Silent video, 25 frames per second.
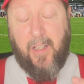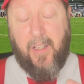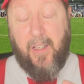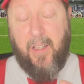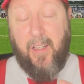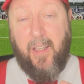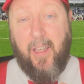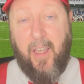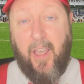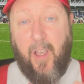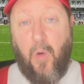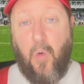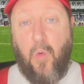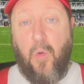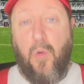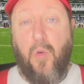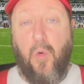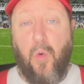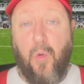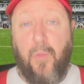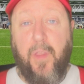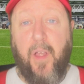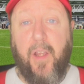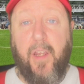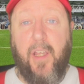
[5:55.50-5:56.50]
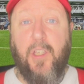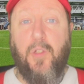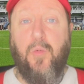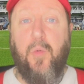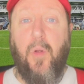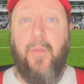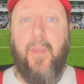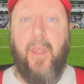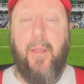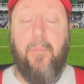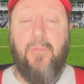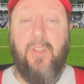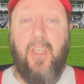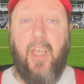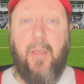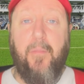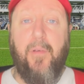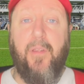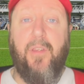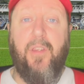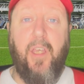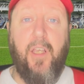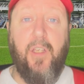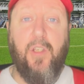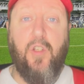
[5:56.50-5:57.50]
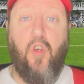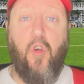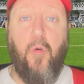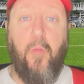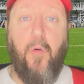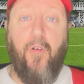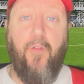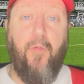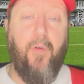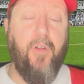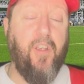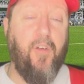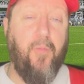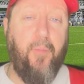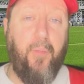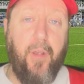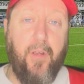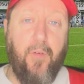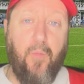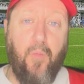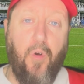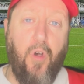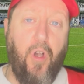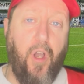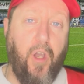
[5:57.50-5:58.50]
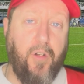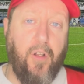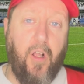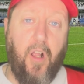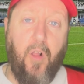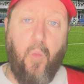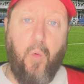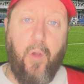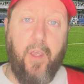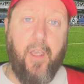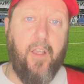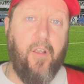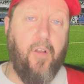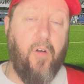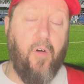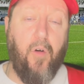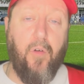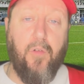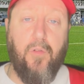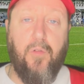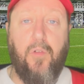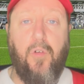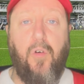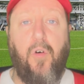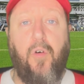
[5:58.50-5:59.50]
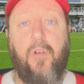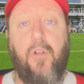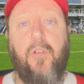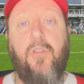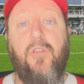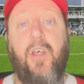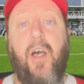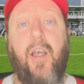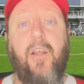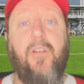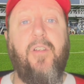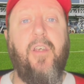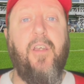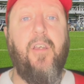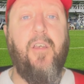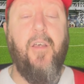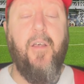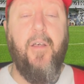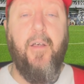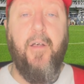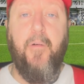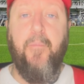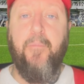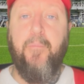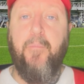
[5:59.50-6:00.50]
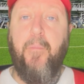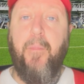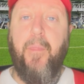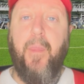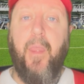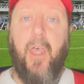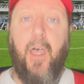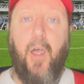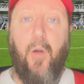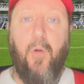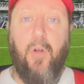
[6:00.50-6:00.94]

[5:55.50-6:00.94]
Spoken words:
how good that is when them type of things come off, when you've been working all week on a tactic, how